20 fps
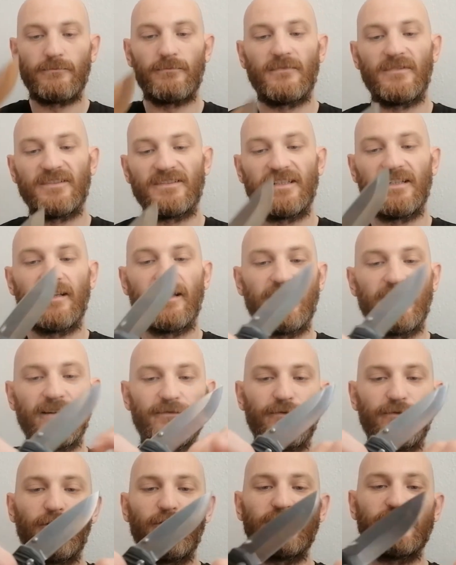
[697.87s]
You see there,
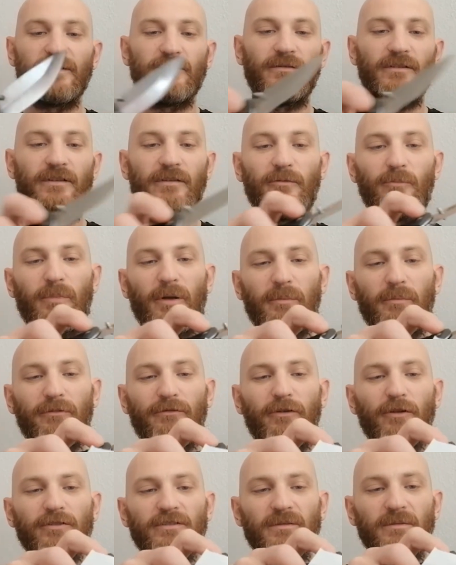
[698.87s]
it folds, the paper
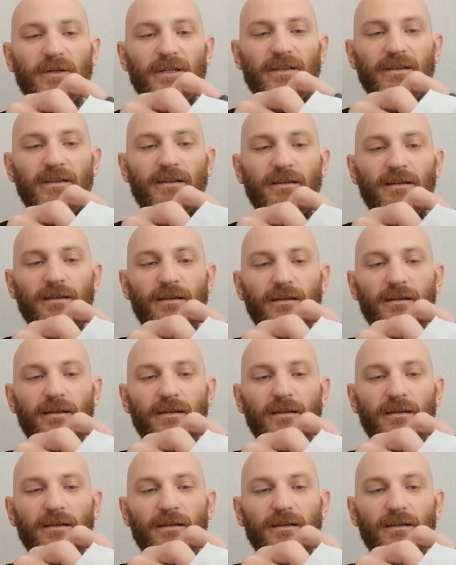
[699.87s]
folds a bit.